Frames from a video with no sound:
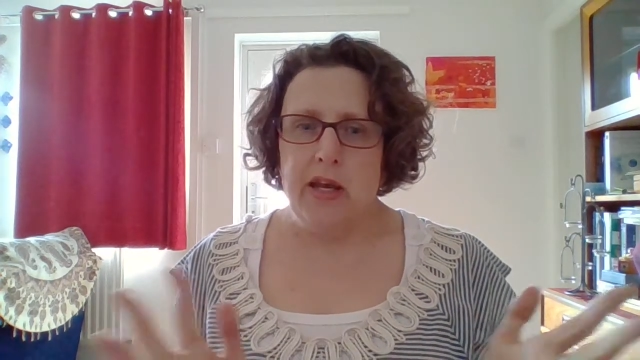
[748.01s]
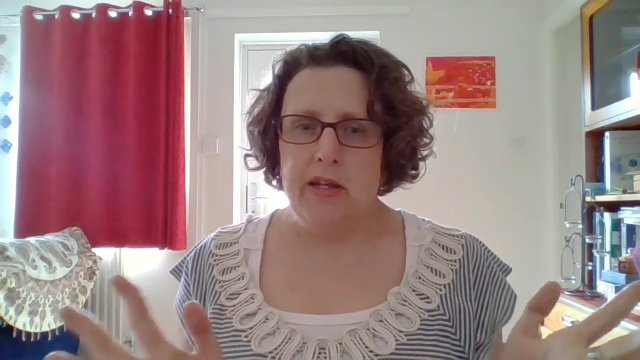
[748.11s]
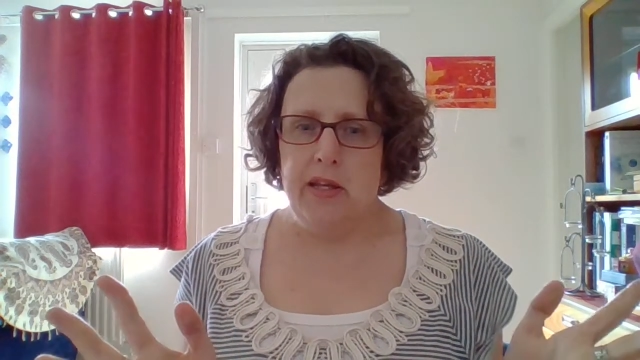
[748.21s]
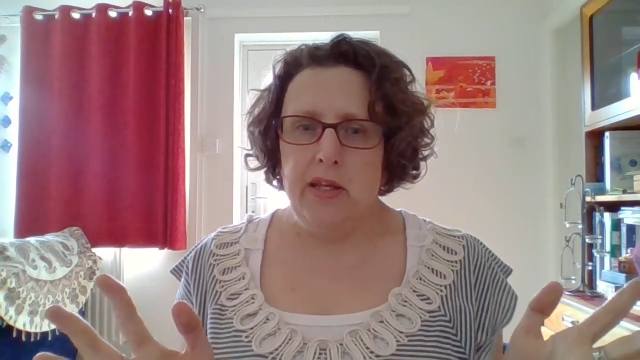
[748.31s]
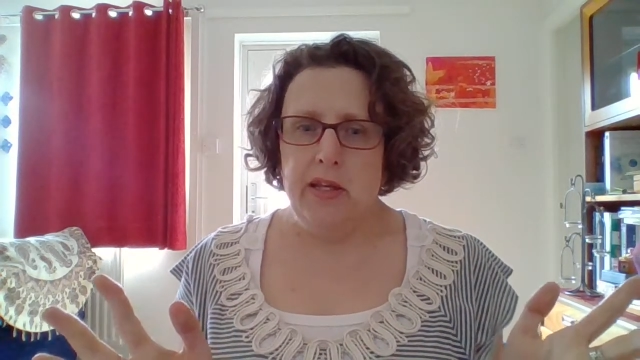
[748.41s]

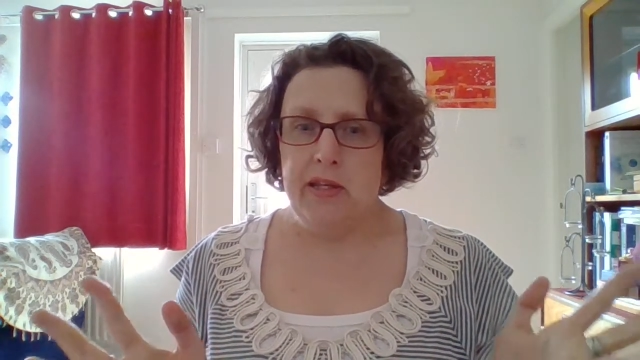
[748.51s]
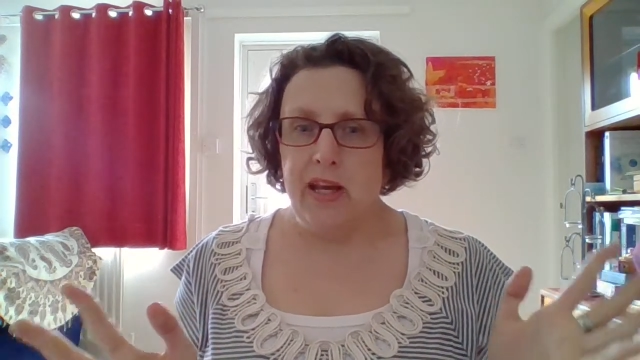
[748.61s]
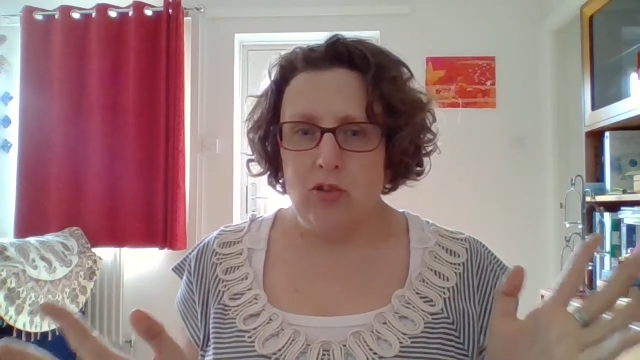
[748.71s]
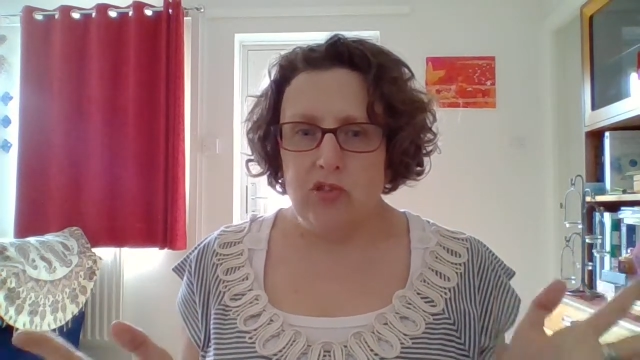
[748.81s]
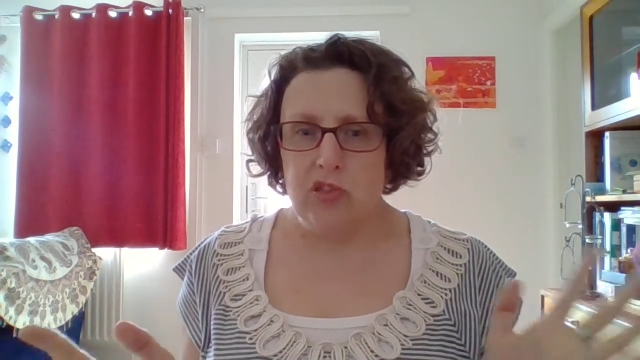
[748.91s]
any
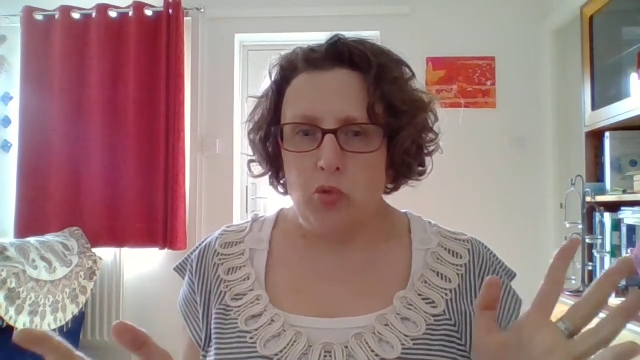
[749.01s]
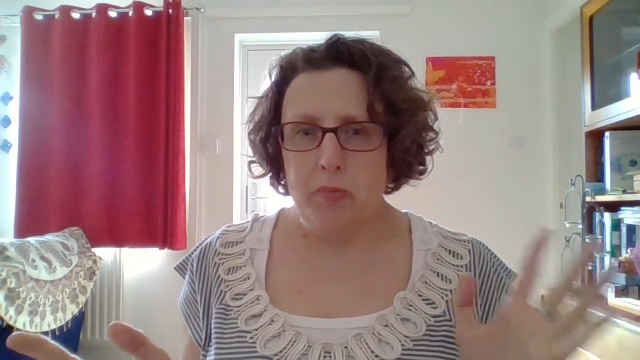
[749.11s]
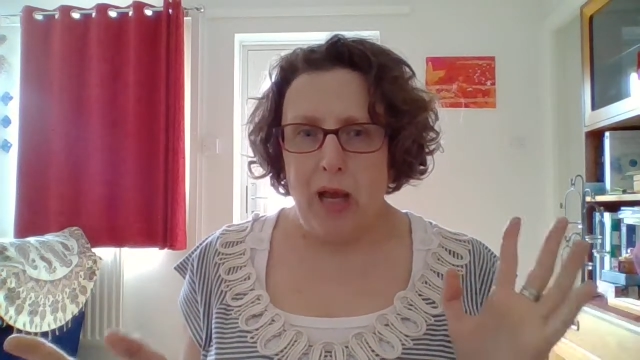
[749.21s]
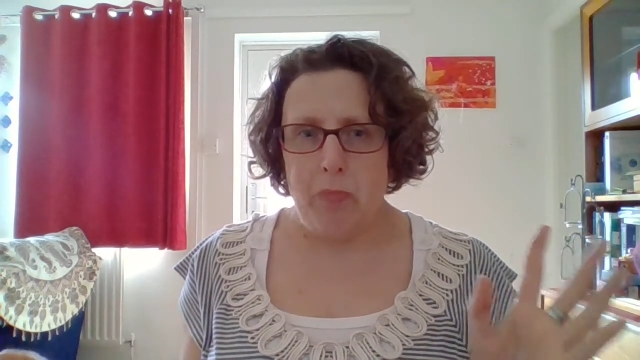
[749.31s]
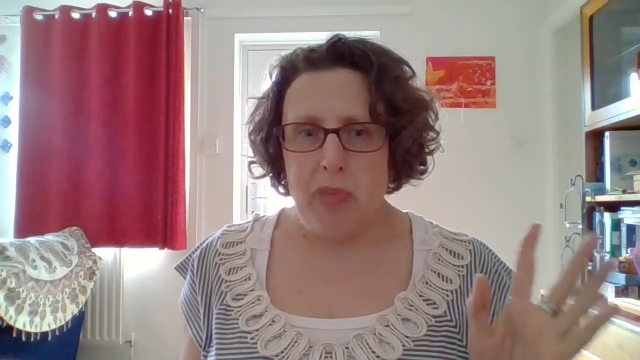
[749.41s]
encounters with
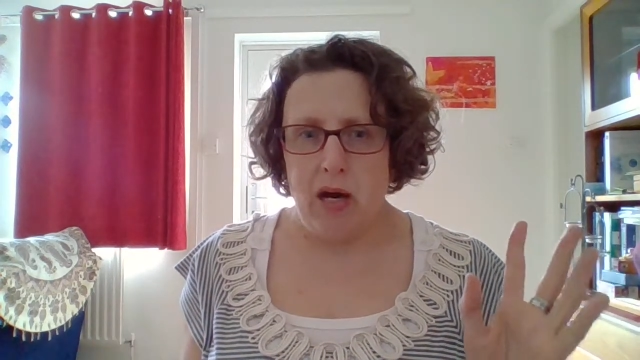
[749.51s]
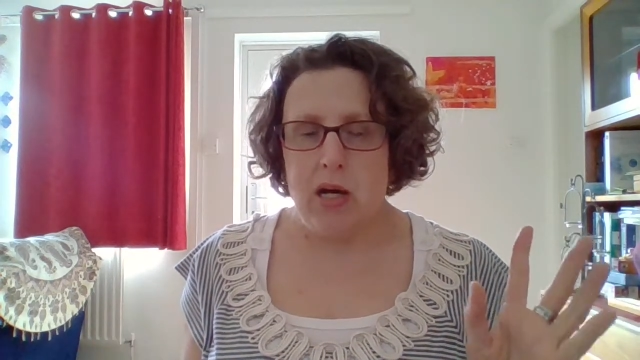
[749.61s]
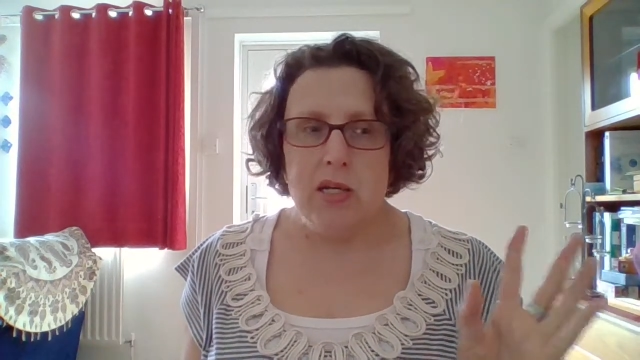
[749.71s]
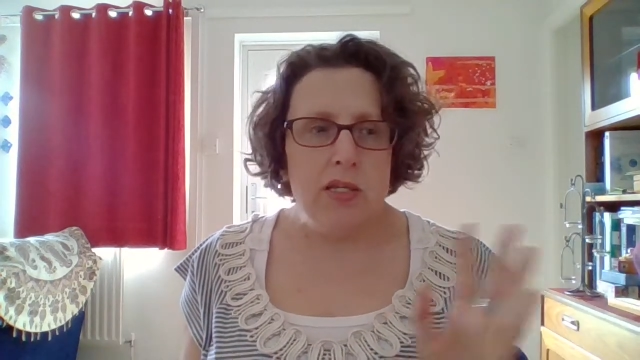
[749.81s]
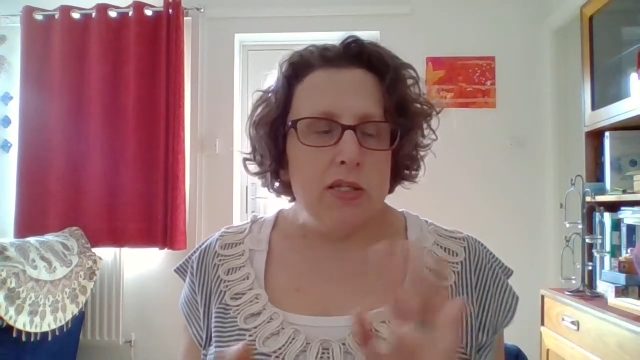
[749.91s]

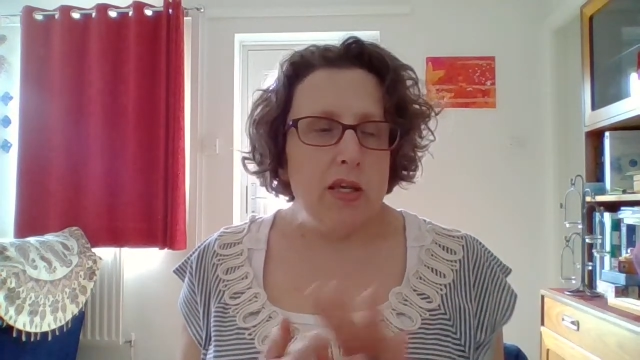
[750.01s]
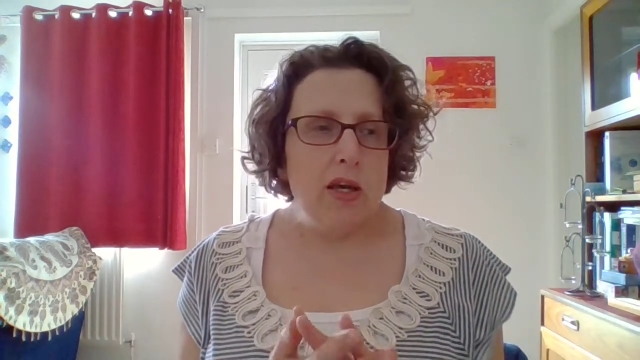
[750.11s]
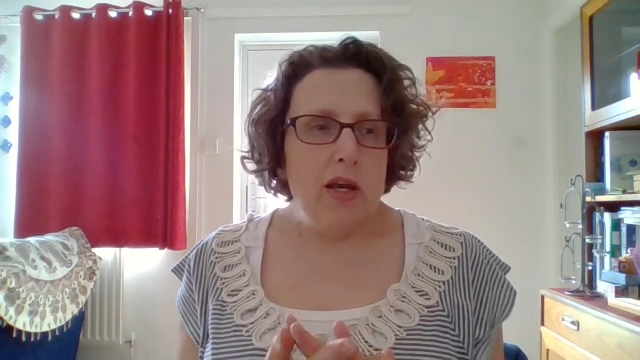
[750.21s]
magpies,